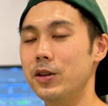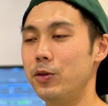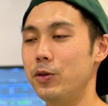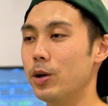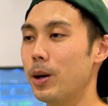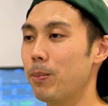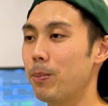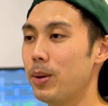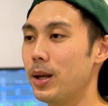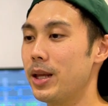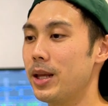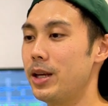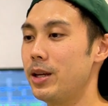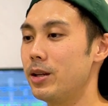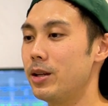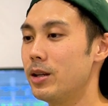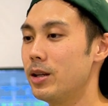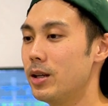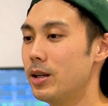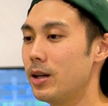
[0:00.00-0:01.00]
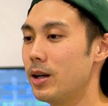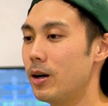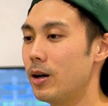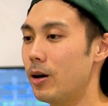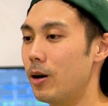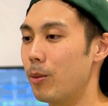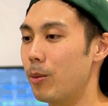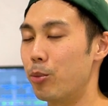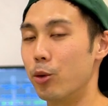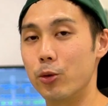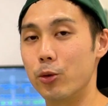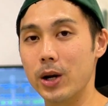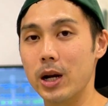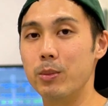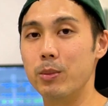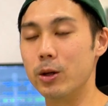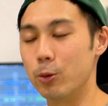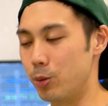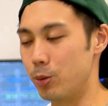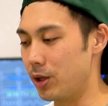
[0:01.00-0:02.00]
If you are playing or
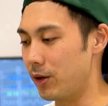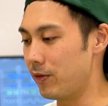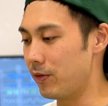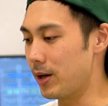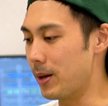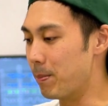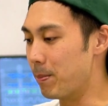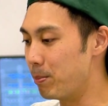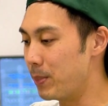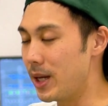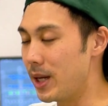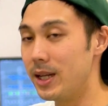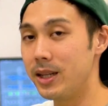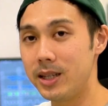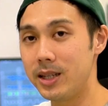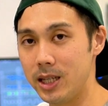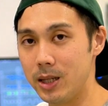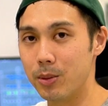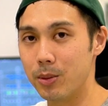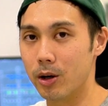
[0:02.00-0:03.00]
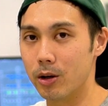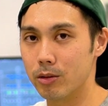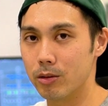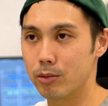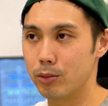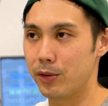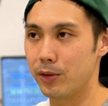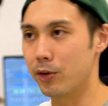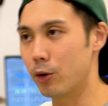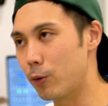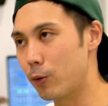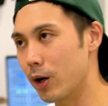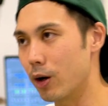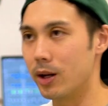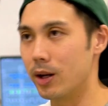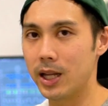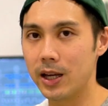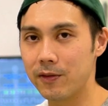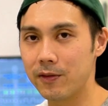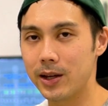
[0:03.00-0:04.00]
programming with a main keyboard with a right
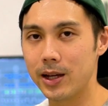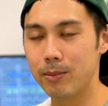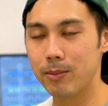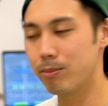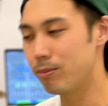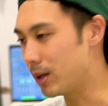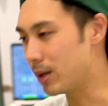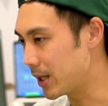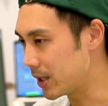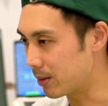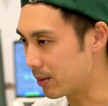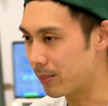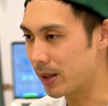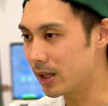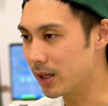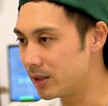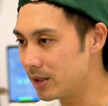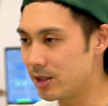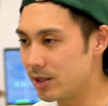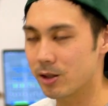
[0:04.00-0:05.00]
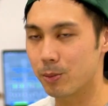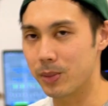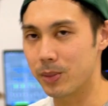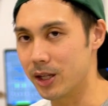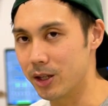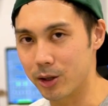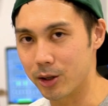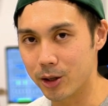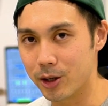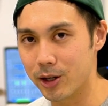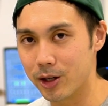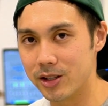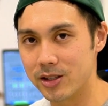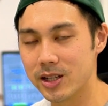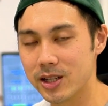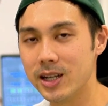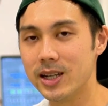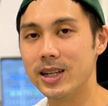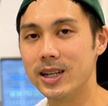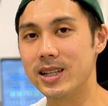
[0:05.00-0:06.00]
or left hand, playing the melodies or playing the
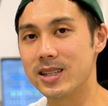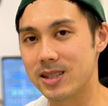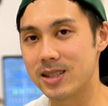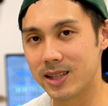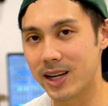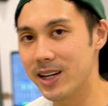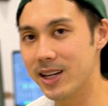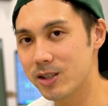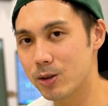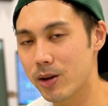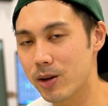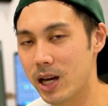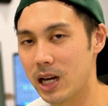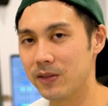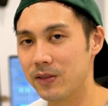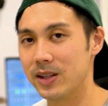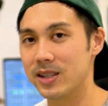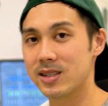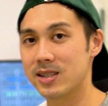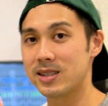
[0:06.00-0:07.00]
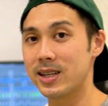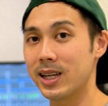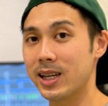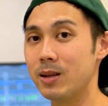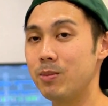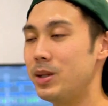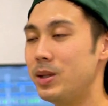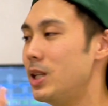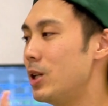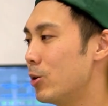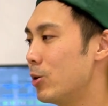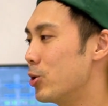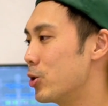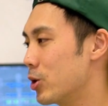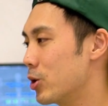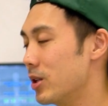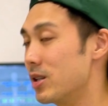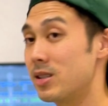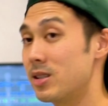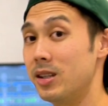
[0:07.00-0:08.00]
chords, it's nice to have a second MIDI
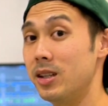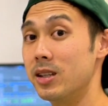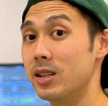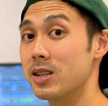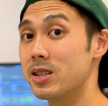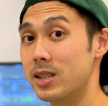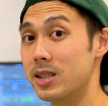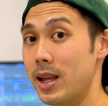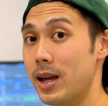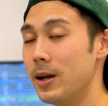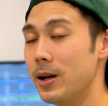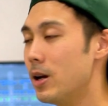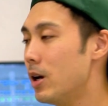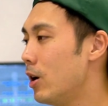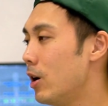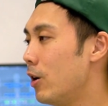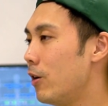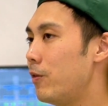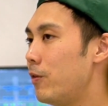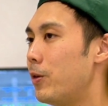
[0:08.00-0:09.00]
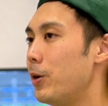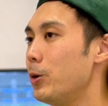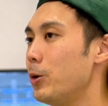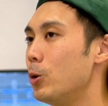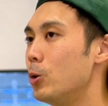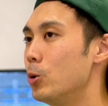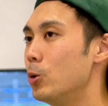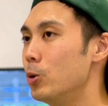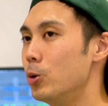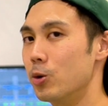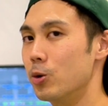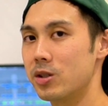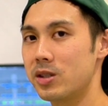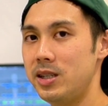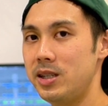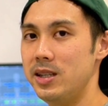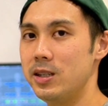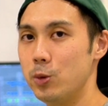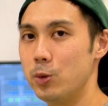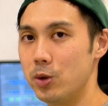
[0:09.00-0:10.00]
controller sitting just there for you to do those key